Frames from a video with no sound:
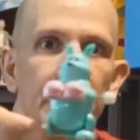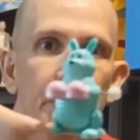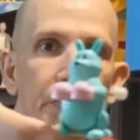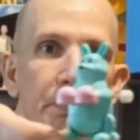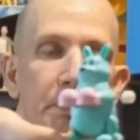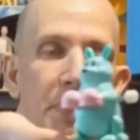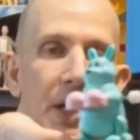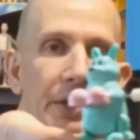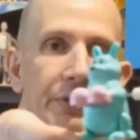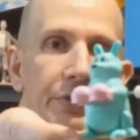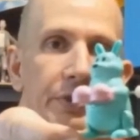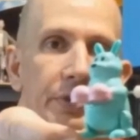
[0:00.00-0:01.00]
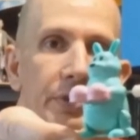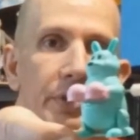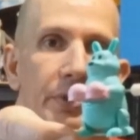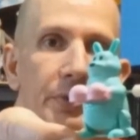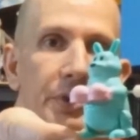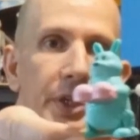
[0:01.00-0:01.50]
Little
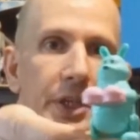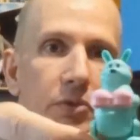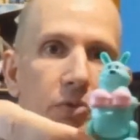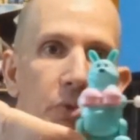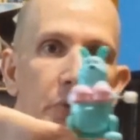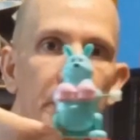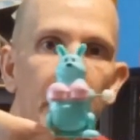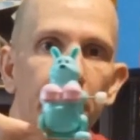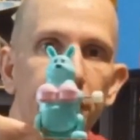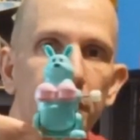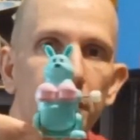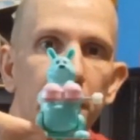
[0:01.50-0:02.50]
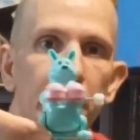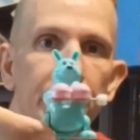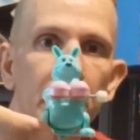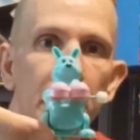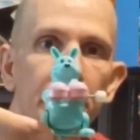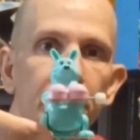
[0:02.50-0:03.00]
kangaroo with boxing
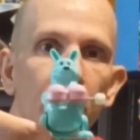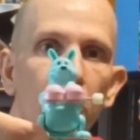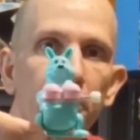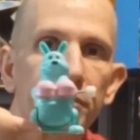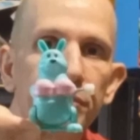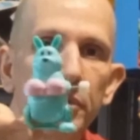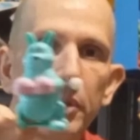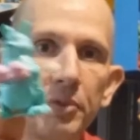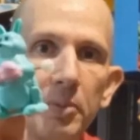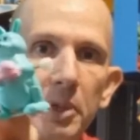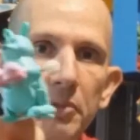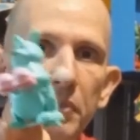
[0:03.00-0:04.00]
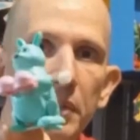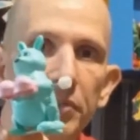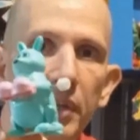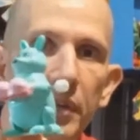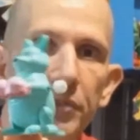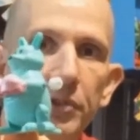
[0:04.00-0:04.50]
gloves. I love Tomy stuff. They make
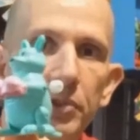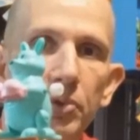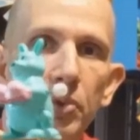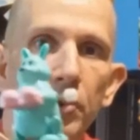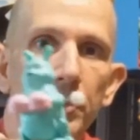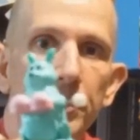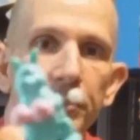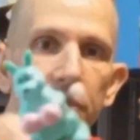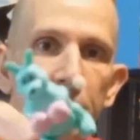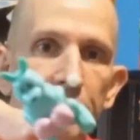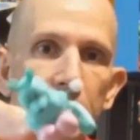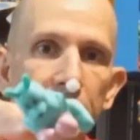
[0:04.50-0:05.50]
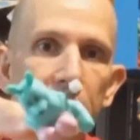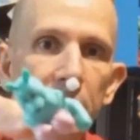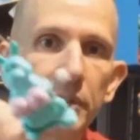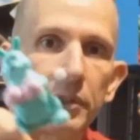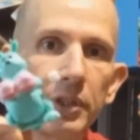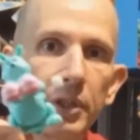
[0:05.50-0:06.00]
fantastic toys. I'm going to see if I
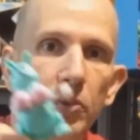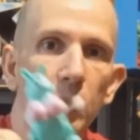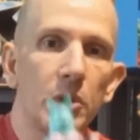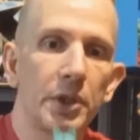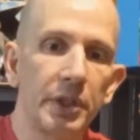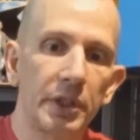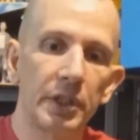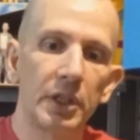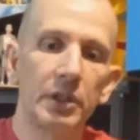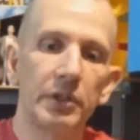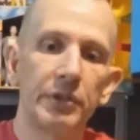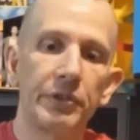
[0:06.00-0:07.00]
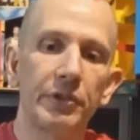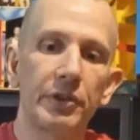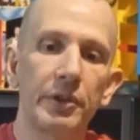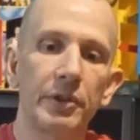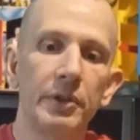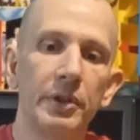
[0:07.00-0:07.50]
can get it working again, because
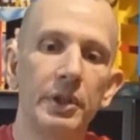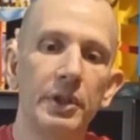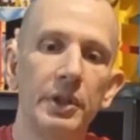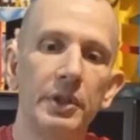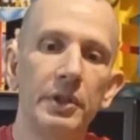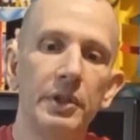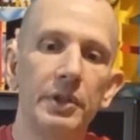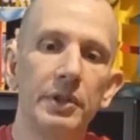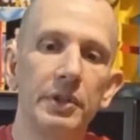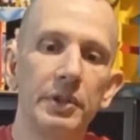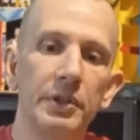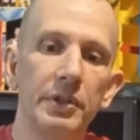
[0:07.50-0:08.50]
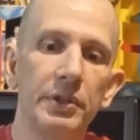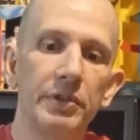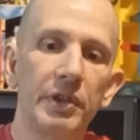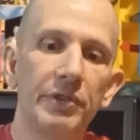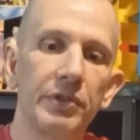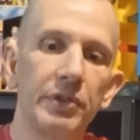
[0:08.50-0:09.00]
it
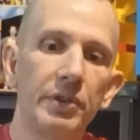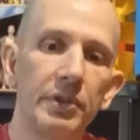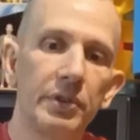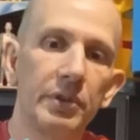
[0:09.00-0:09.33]
doesn't,